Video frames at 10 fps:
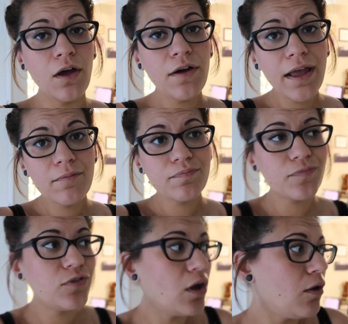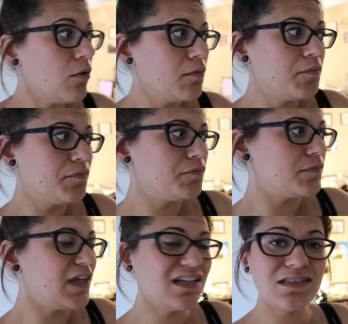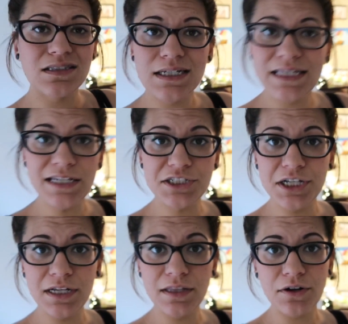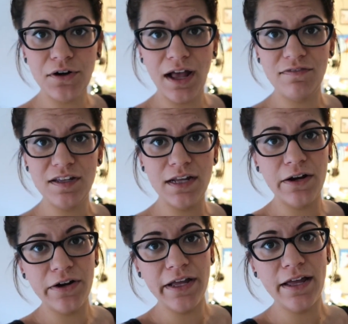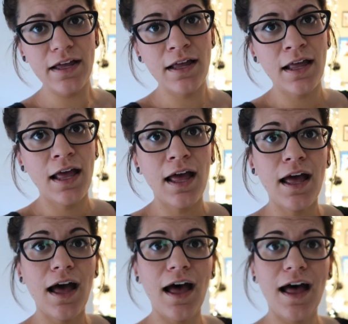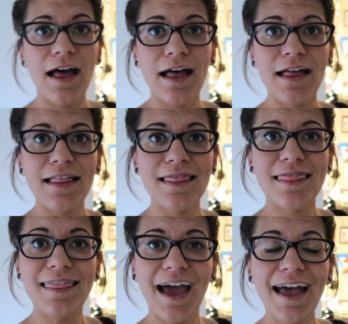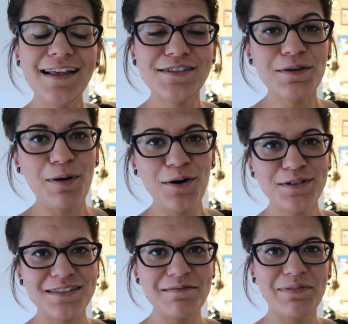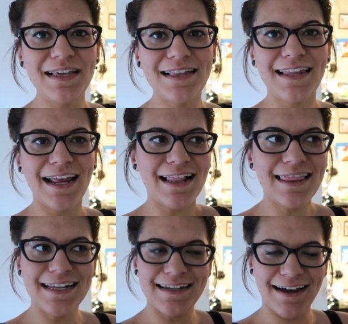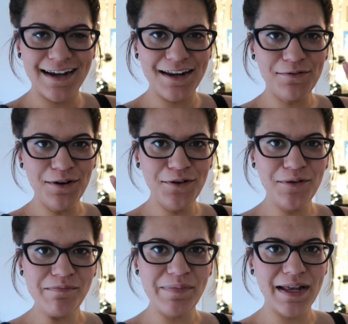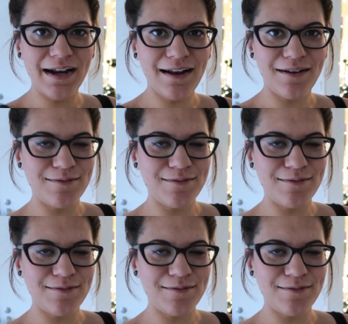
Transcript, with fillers: All right, so that's the kitchen and the crafting area. That is supposed to be like the dining room, but